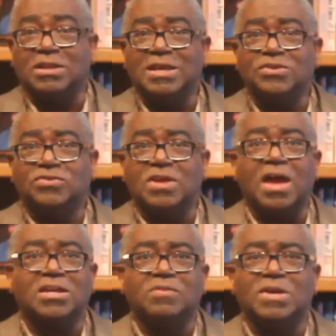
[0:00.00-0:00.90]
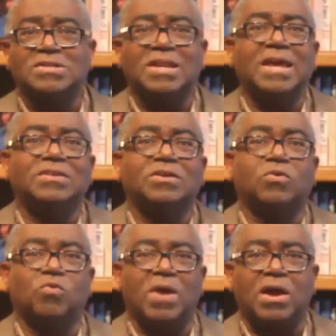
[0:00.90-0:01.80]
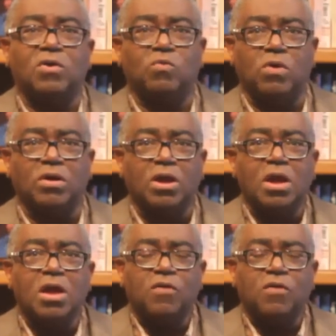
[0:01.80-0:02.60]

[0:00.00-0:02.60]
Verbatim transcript: These documents laid the groundwork